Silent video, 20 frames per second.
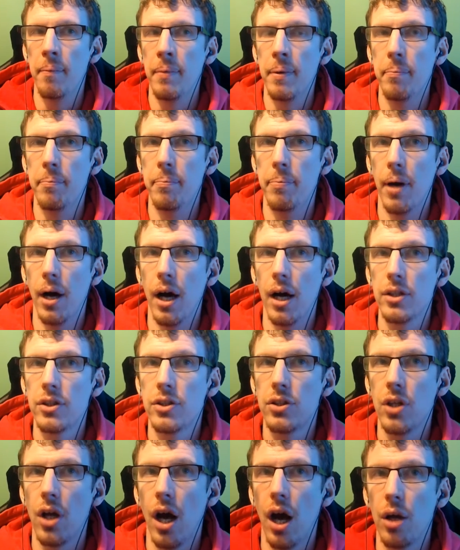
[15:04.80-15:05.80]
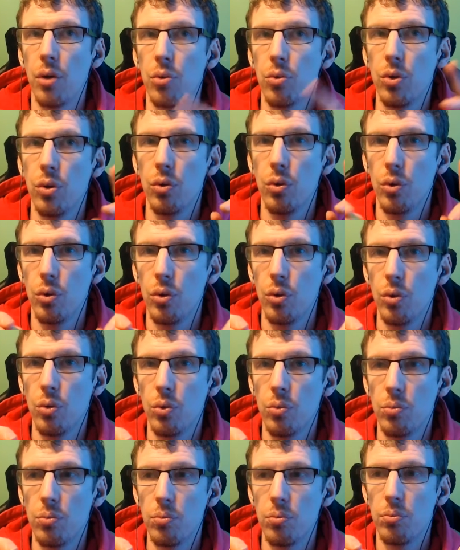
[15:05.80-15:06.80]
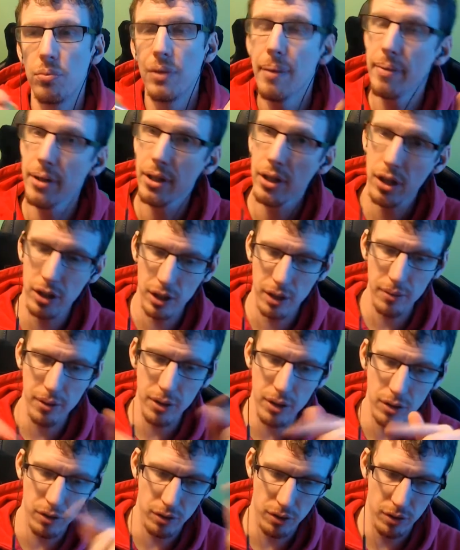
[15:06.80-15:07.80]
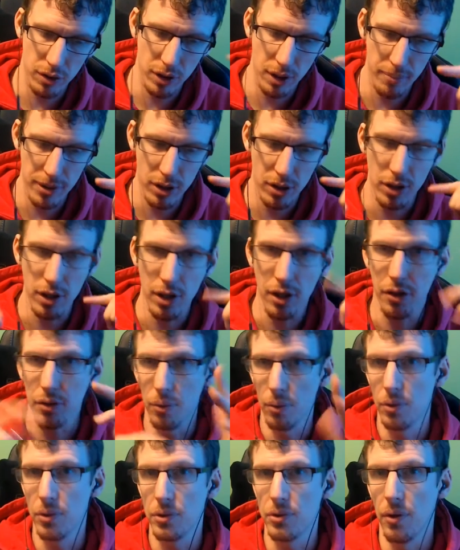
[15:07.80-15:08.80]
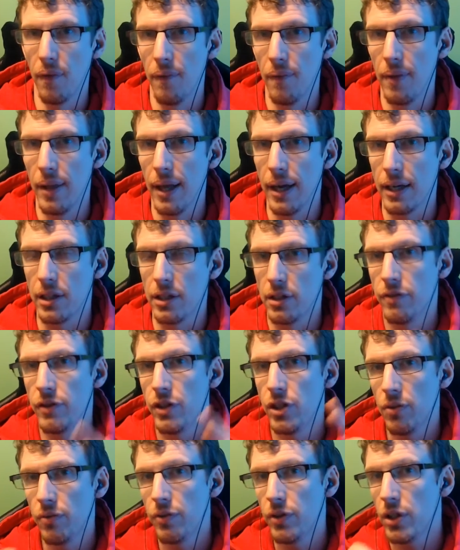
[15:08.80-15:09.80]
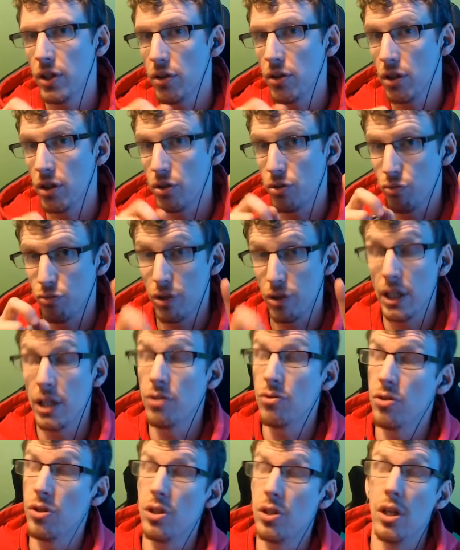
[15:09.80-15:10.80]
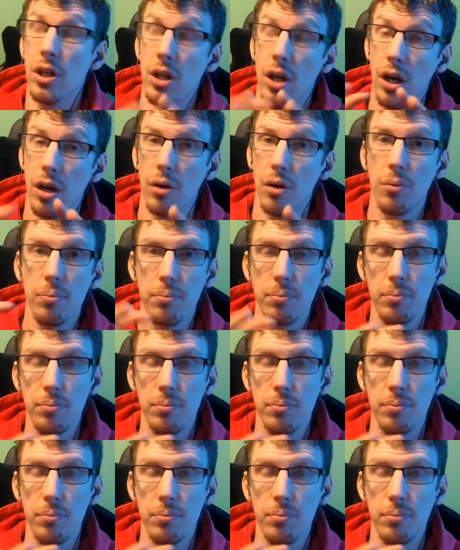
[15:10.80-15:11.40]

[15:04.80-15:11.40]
But I will let me know your thoughts on that, because if it's something that you guys are really interested in, I'll